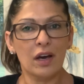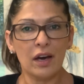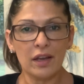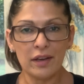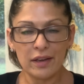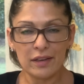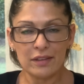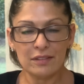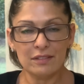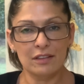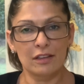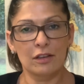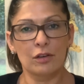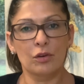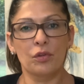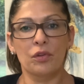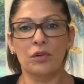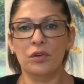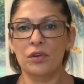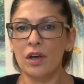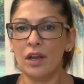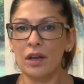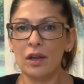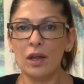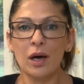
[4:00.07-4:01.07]
ideal, they're
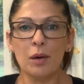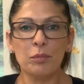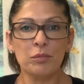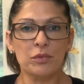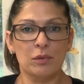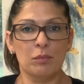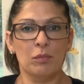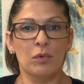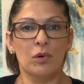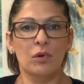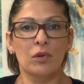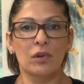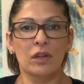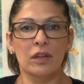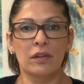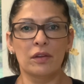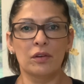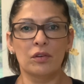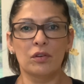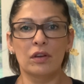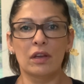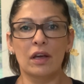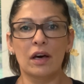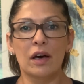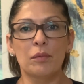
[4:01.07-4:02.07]
not optimal, and
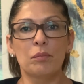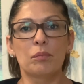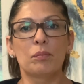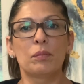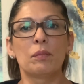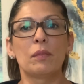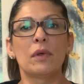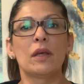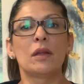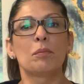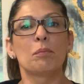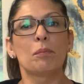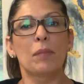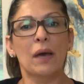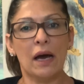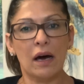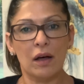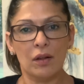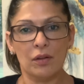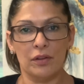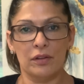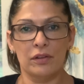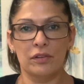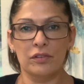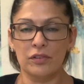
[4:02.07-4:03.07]
they're not in
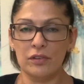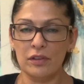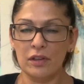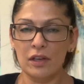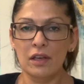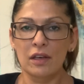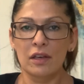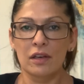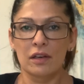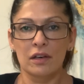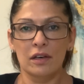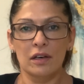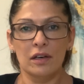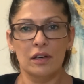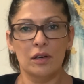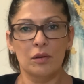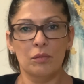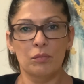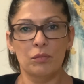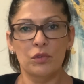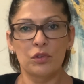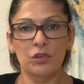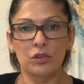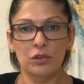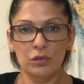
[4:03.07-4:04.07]
balance
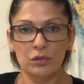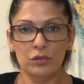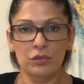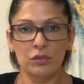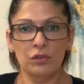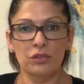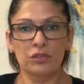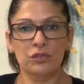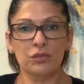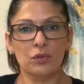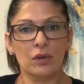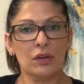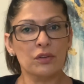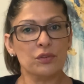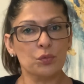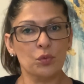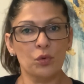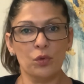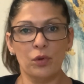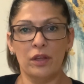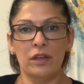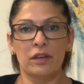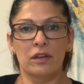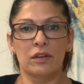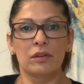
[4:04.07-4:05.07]
due to
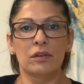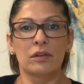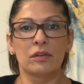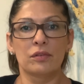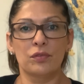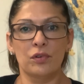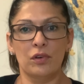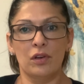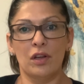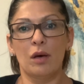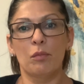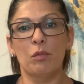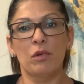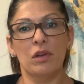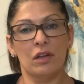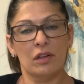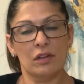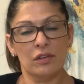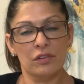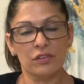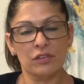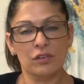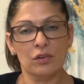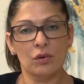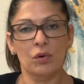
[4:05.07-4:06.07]
stress-related
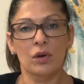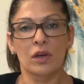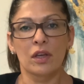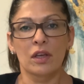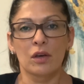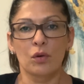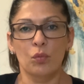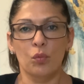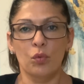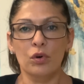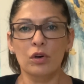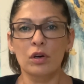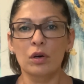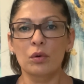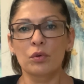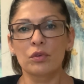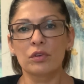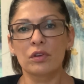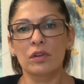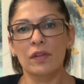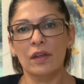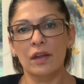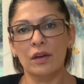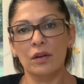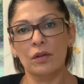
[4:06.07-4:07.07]
phenomenon. So we'll go
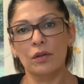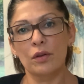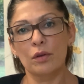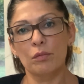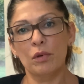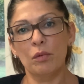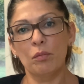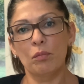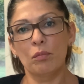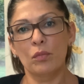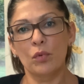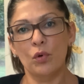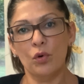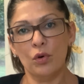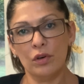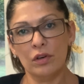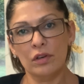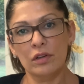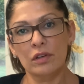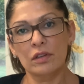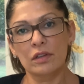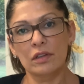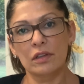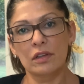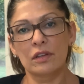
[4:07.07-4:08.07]
into that a little bit
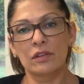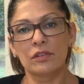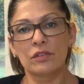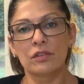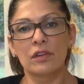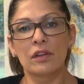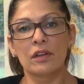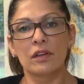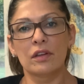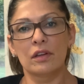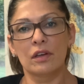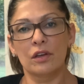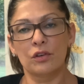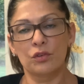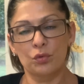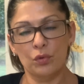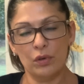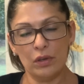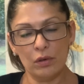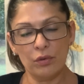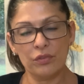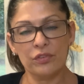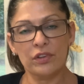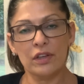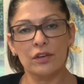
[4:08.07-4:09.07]
more in the
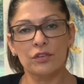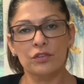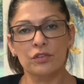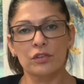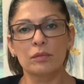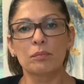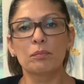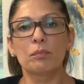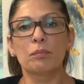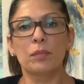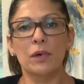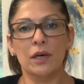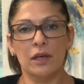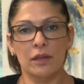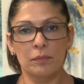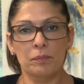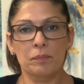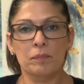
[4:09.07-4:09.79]
adrenal section, but